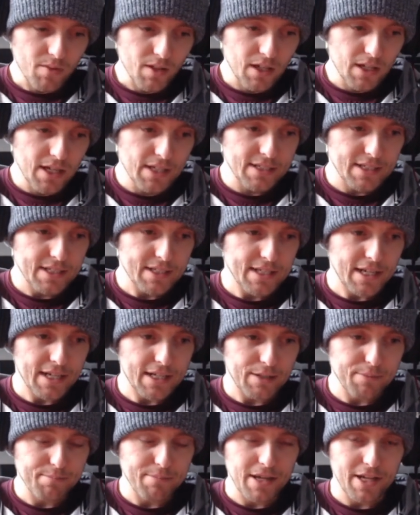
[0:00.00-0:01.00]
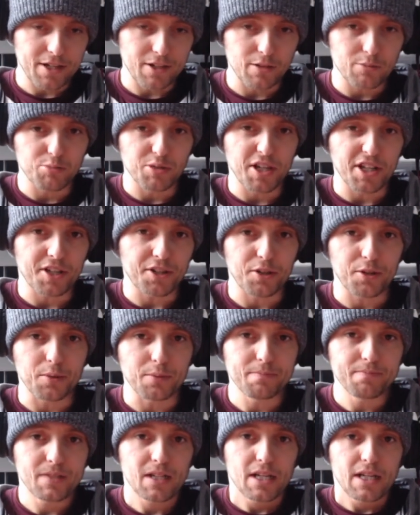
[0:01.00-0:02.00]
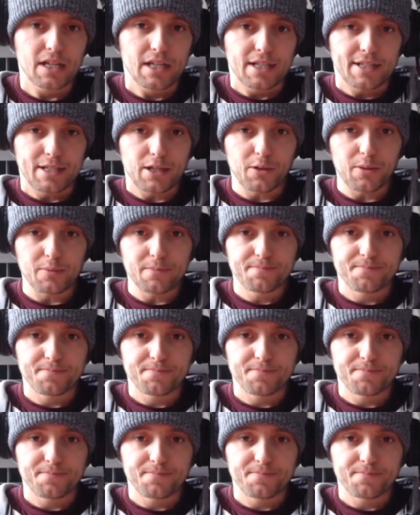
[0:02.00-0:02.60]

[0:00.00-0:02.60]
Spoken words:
as I say, can make or break you. Now,